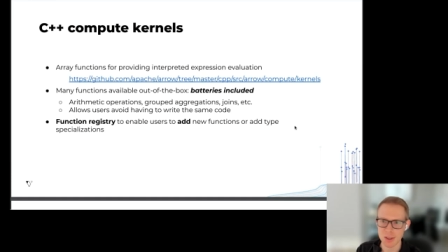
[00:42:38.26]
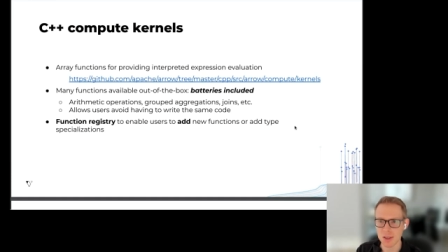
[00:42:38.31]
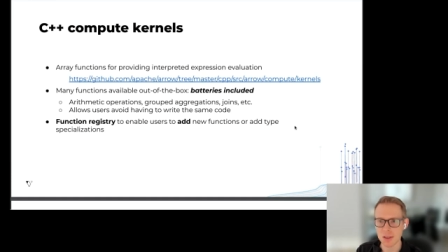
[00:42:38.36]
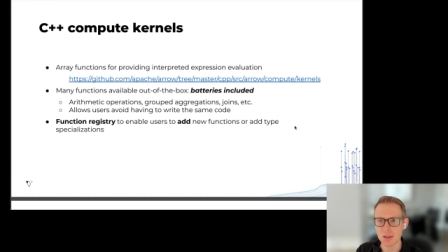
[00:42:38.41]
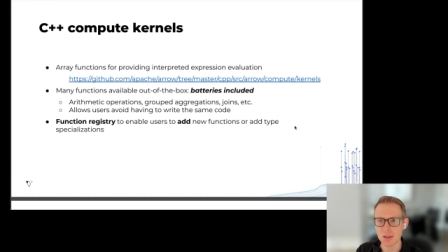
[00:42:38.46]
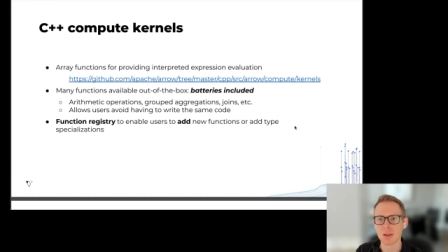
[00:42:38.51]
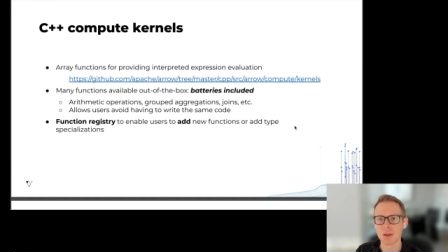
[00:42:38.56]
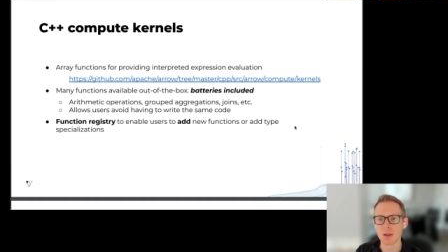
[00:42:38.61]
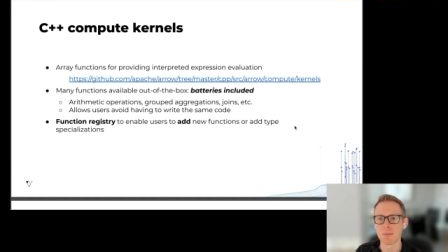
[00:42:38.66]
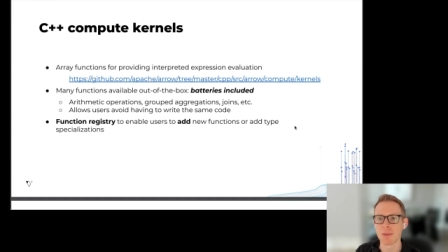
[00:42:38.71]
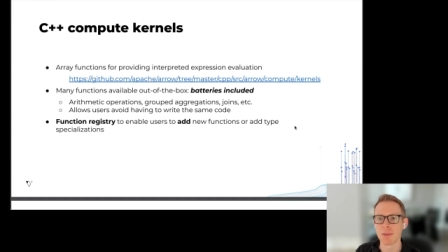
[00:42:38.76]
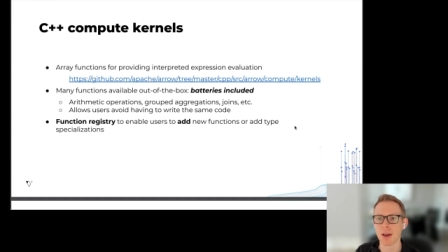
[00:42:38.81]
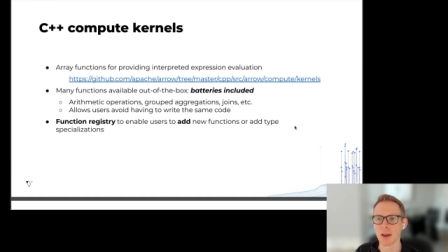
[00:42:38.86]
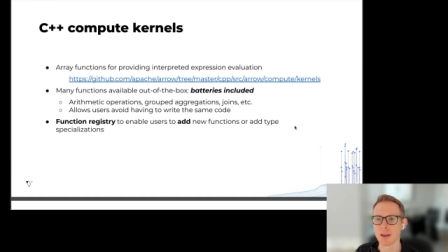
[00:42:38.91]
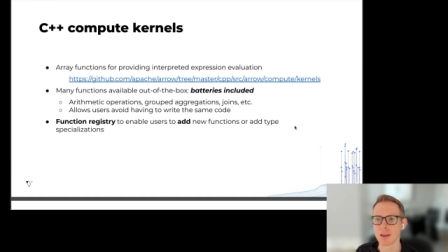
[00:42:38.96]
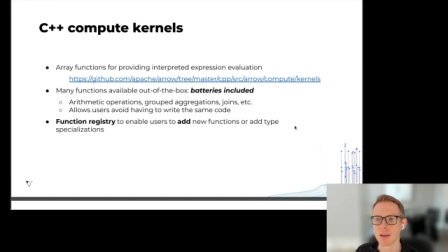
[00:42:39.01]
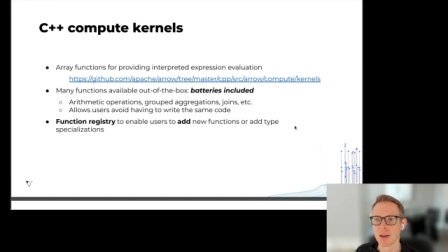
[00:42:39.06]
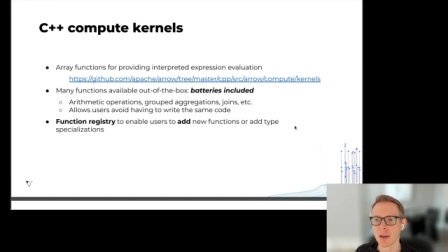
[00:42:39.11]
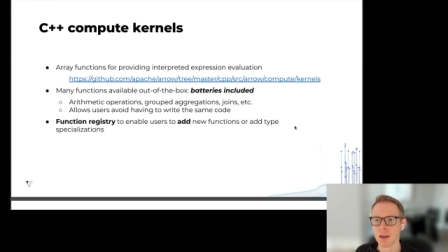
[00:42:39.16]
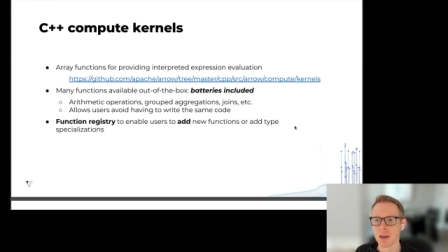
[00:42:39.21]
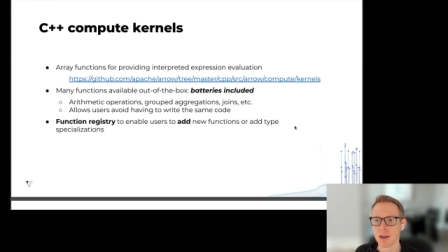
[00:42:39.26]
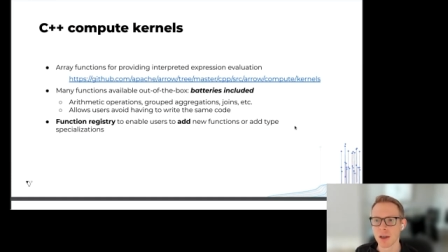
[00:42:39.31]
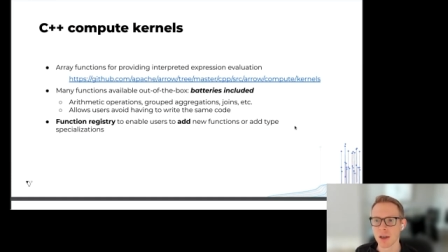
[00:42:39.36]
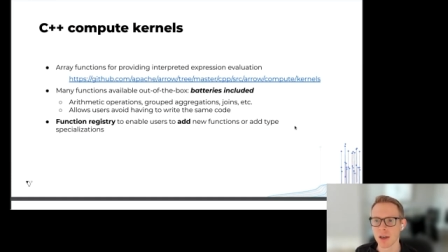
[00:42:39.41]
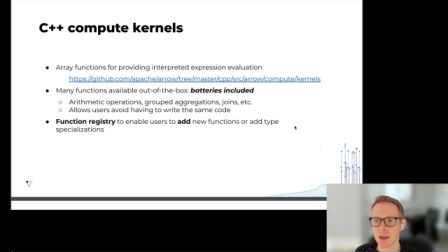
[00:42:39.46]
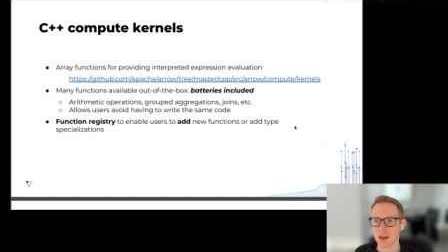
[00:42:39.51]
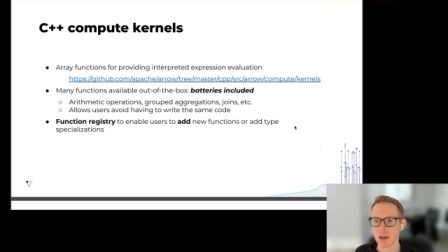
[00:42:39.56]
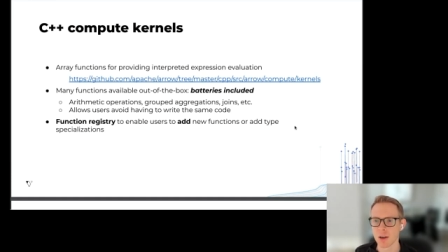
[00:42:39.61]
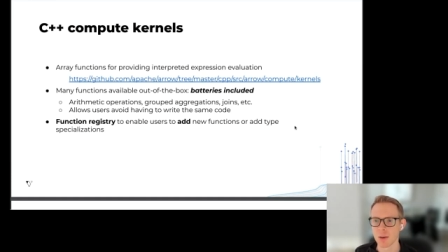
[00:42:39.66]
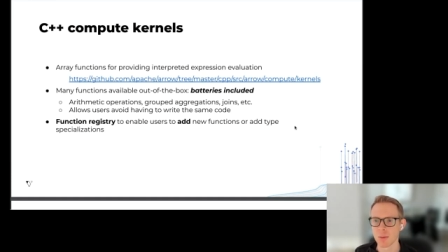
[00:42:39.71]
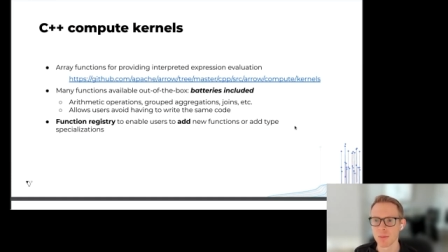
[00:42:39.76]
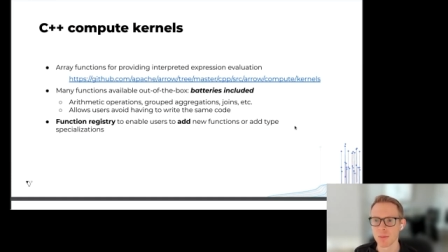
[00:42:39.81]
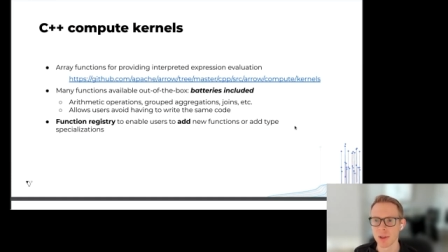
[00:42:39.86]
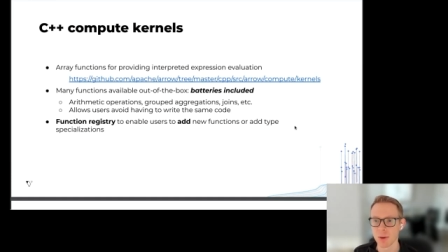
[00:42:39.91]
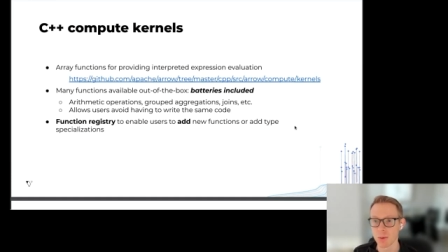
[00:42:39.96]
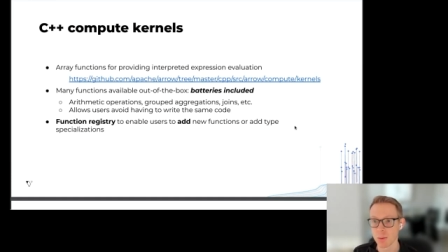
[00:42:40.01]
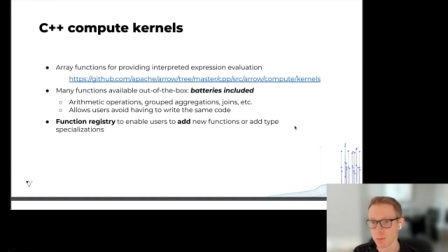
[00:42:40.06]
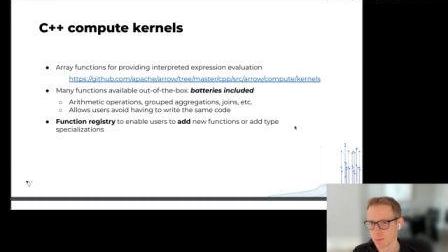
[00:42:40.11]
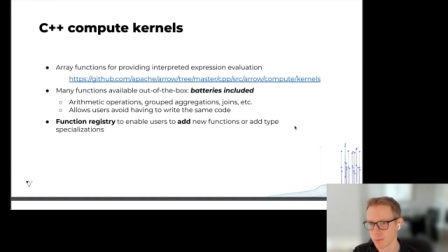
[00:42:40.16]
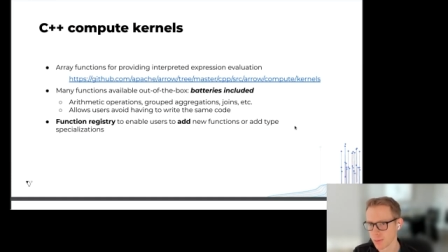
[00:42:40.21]
a system that um,
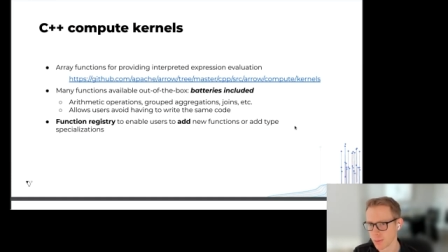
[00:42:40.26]
that